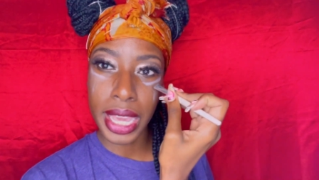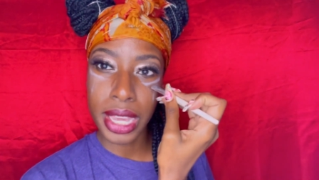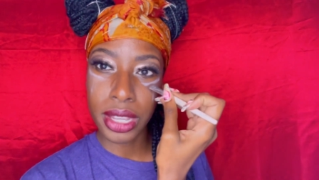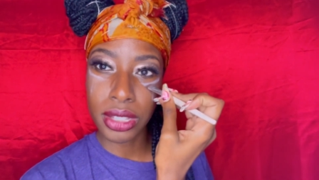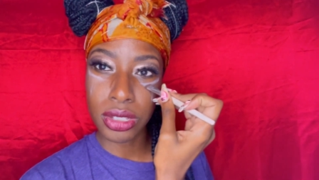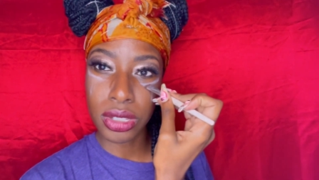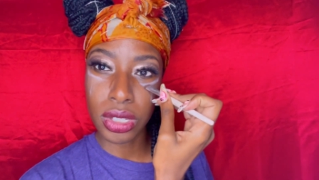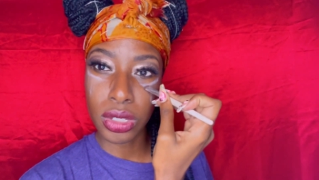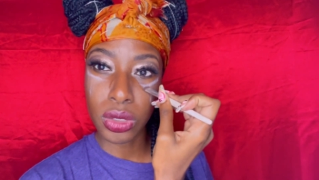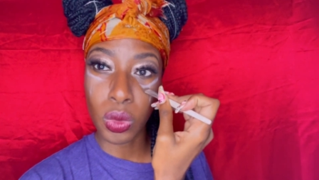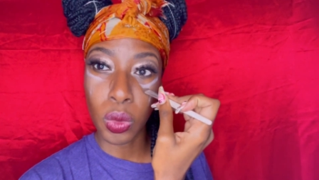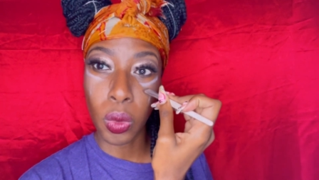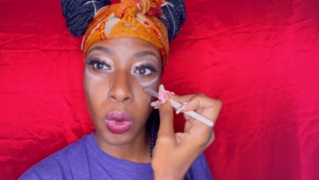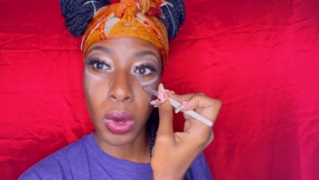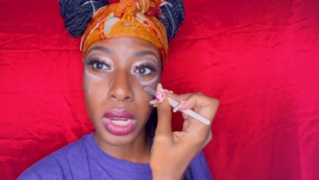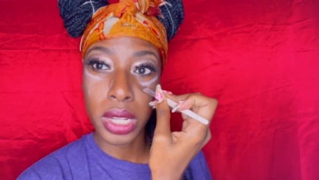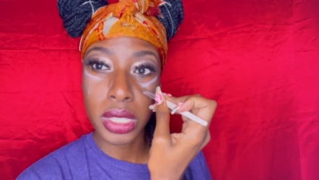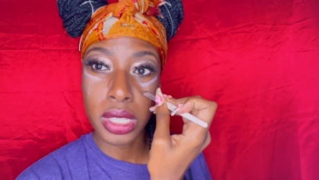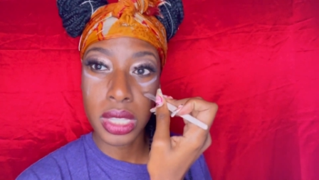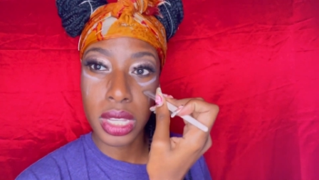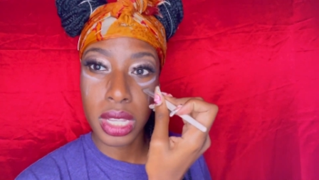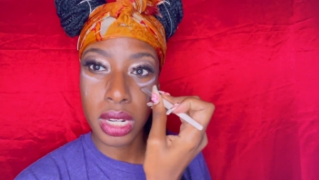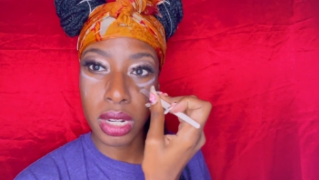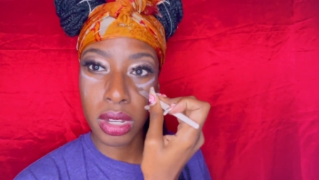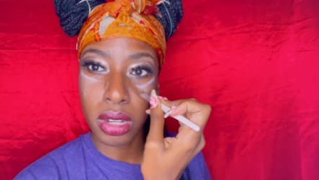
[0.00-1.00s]
Angie's
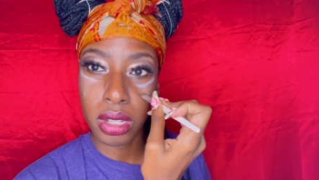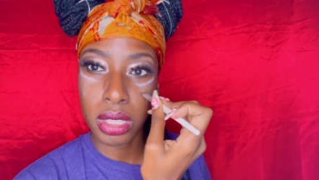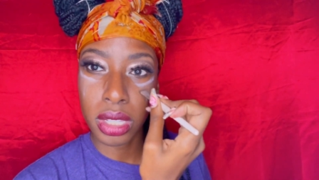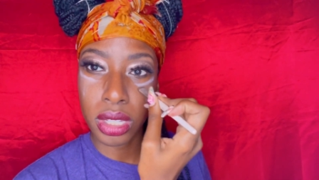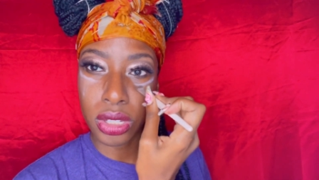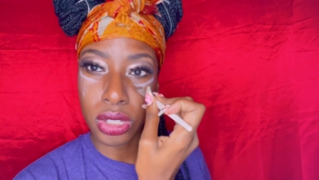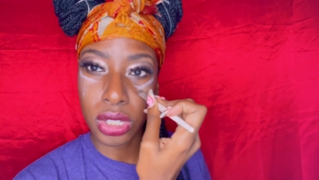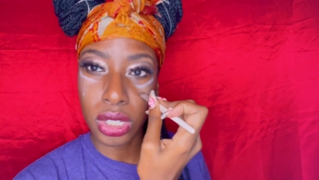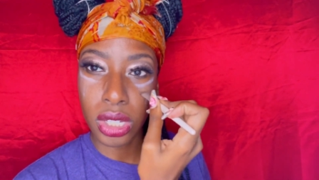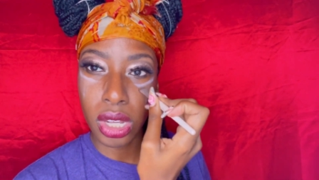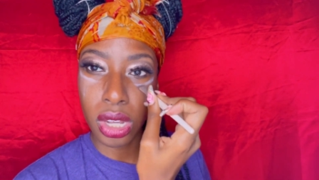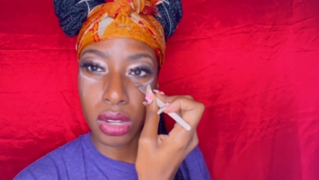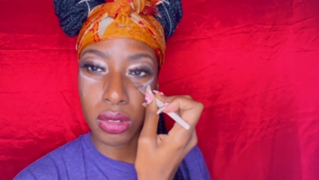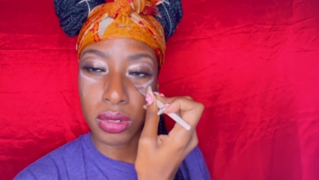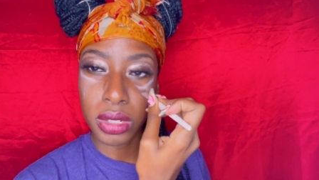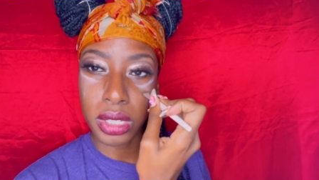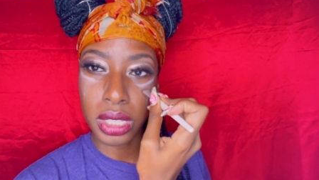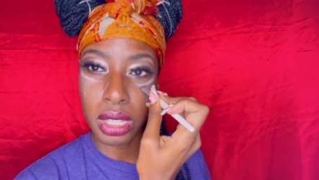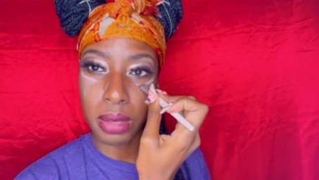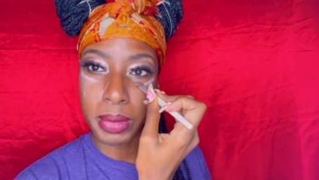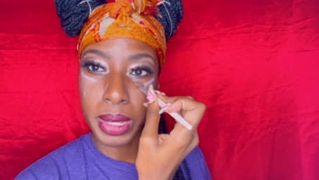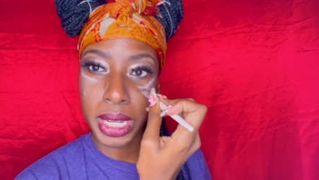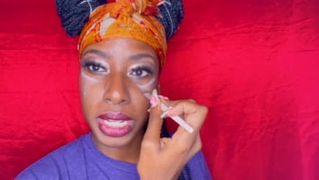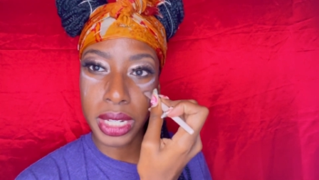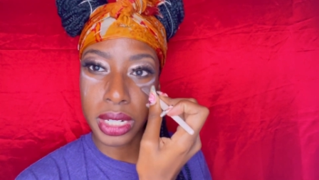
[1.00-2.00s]
wanted on the show. Does
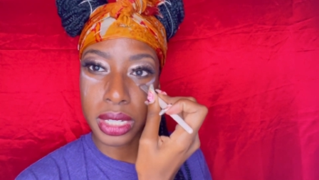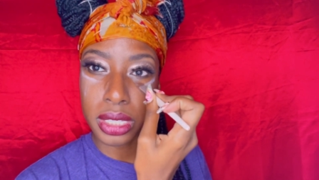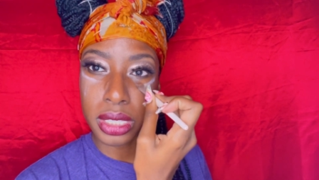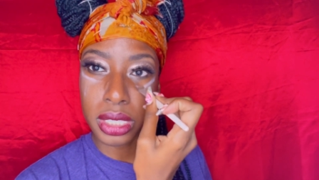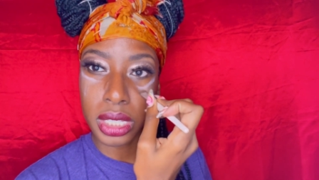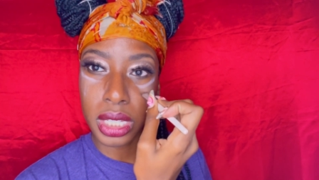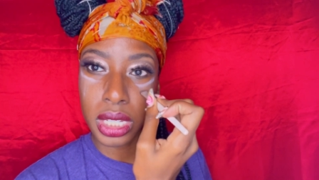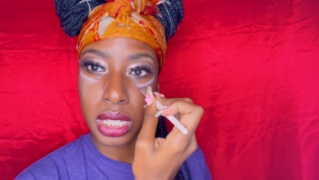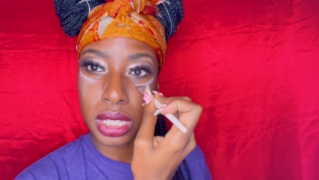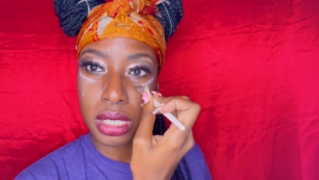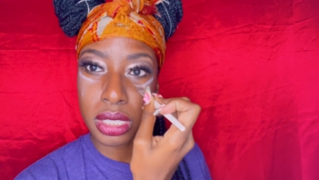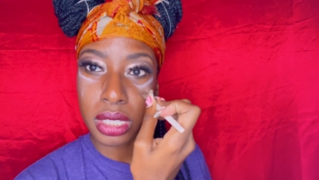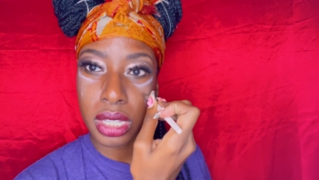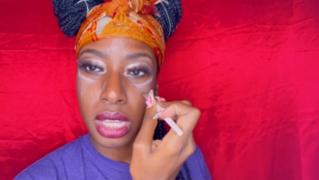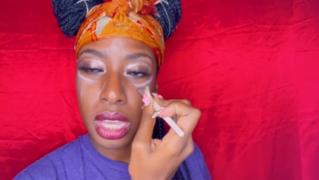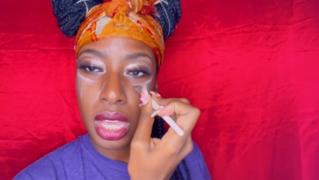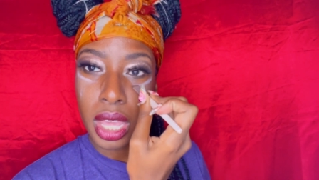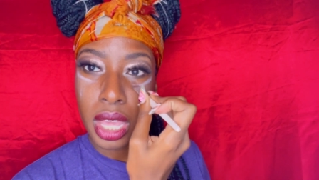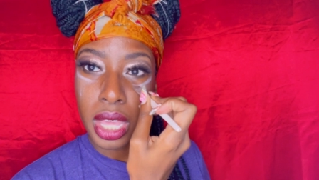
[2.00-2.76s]
that make any sense?